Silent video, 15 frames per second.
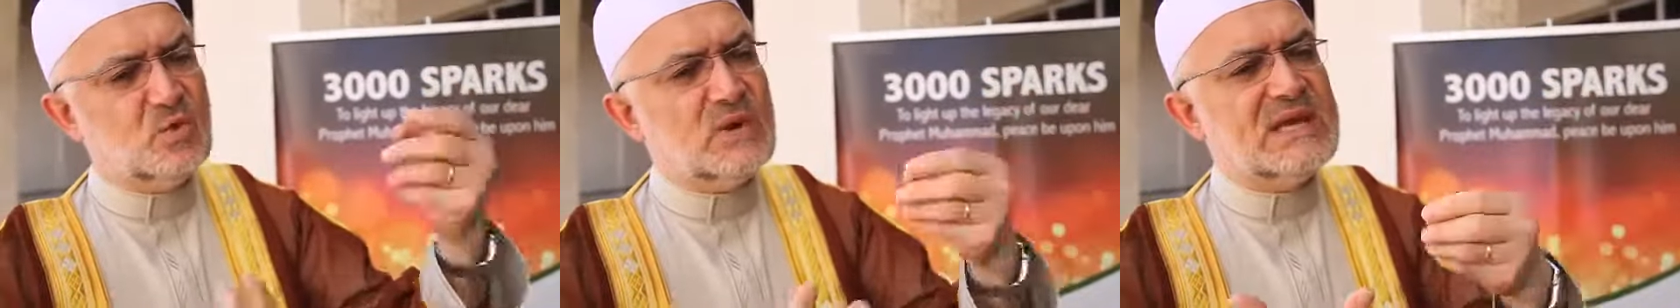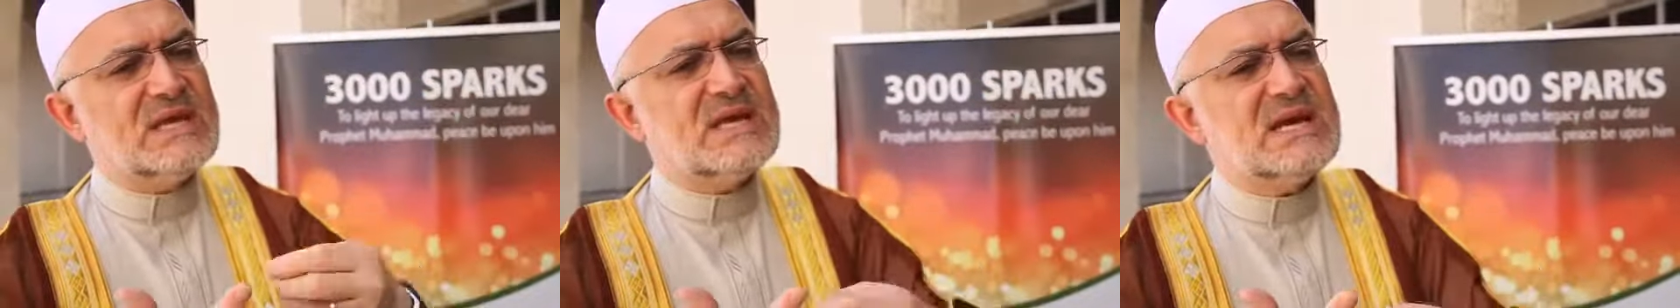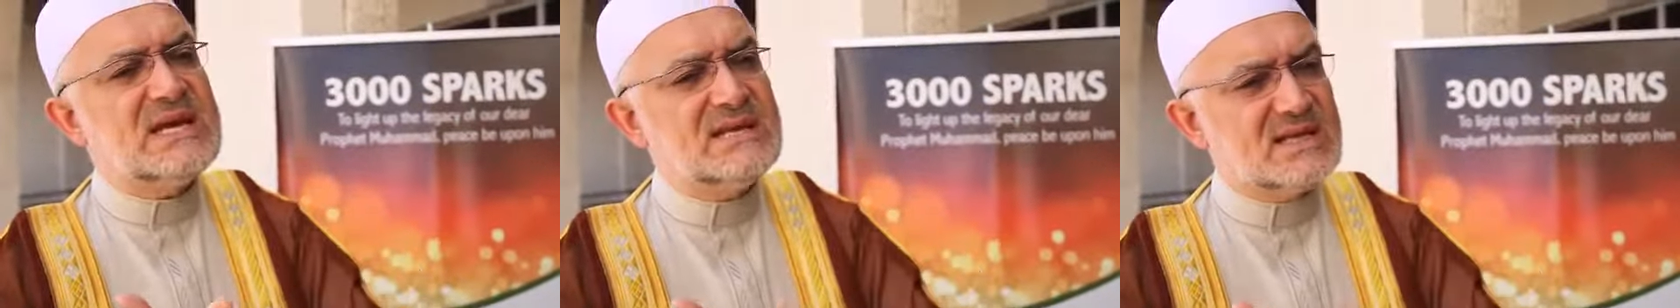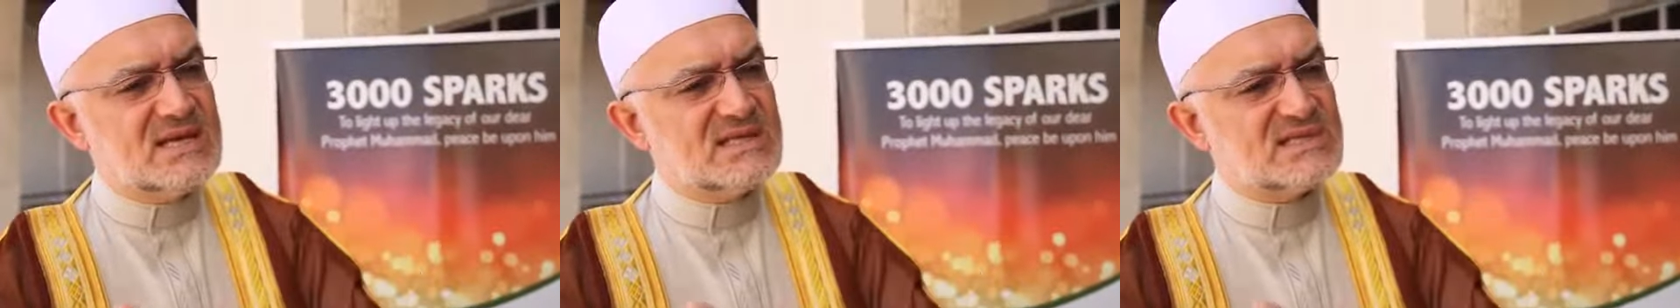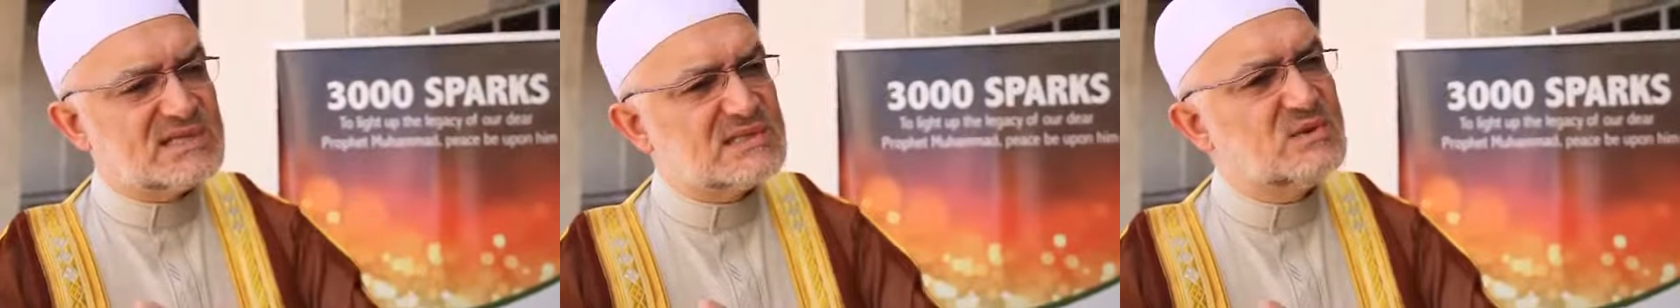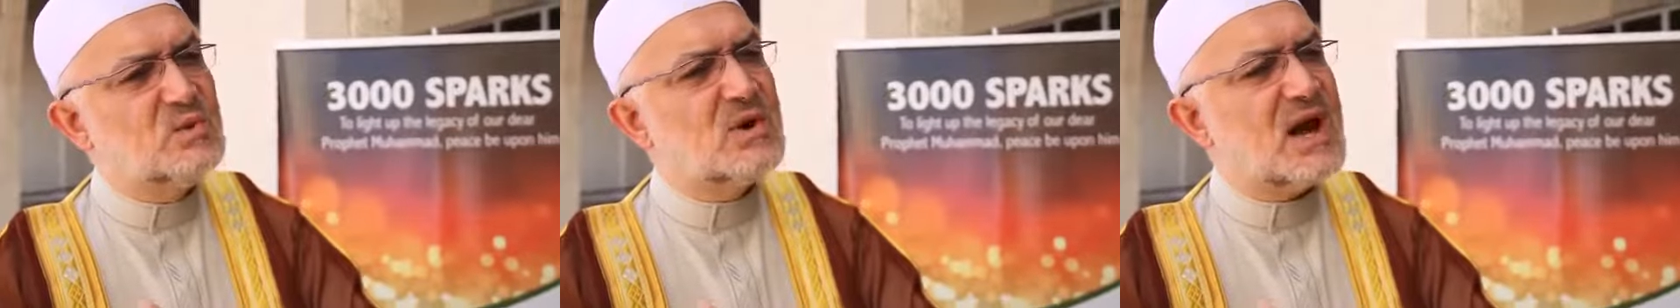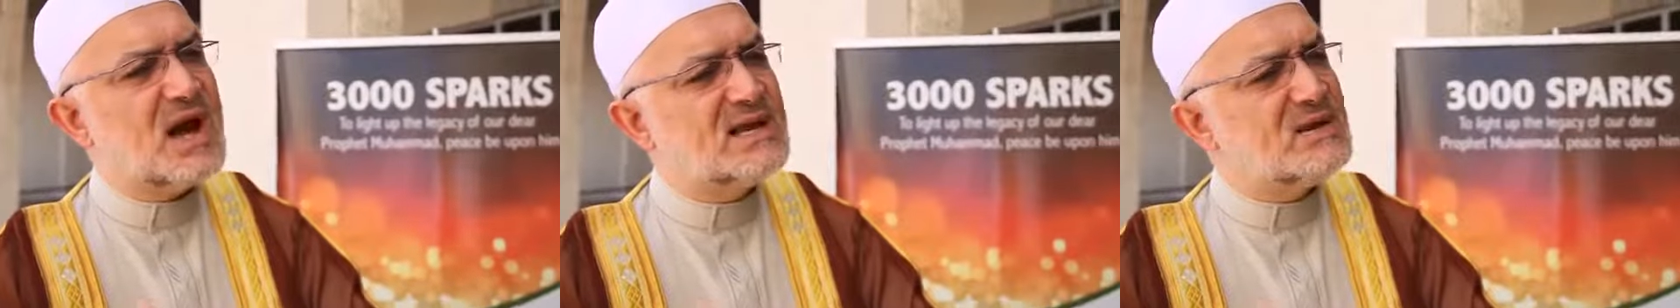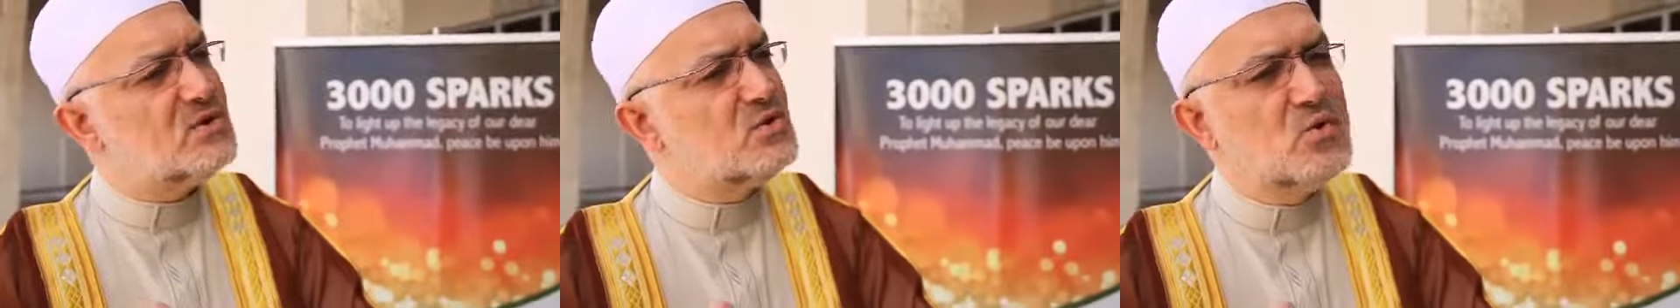we read in Surah
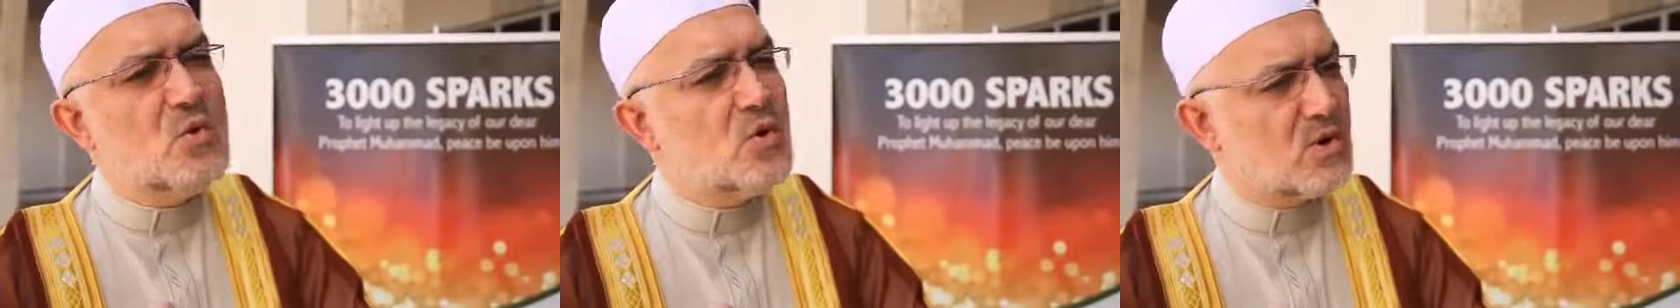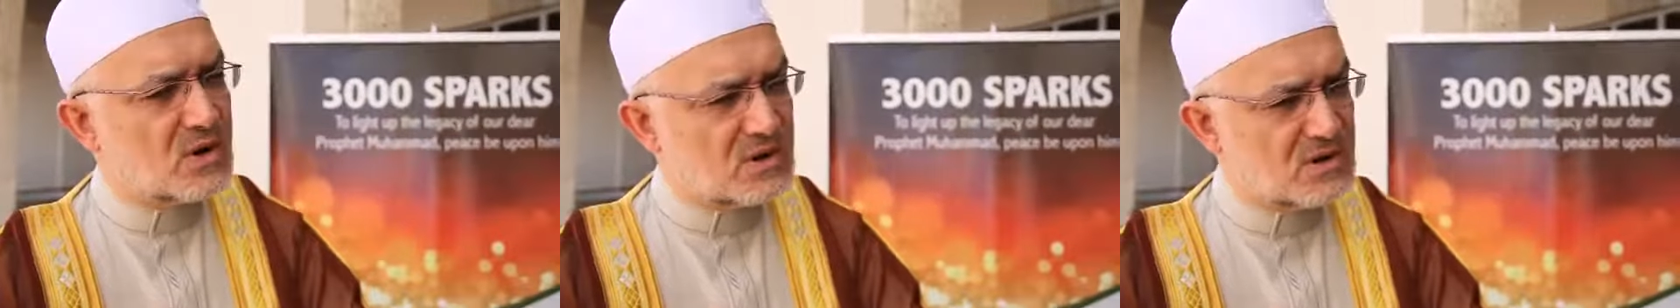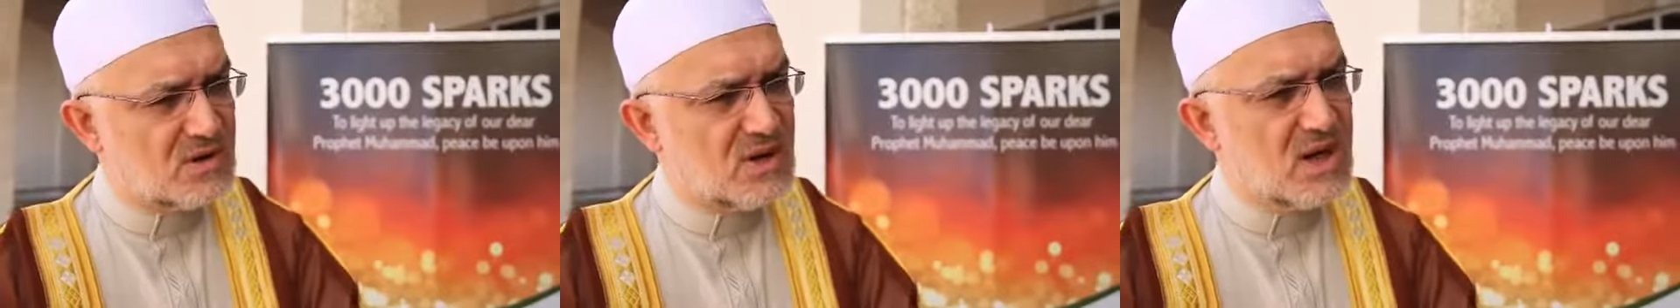An-Nur,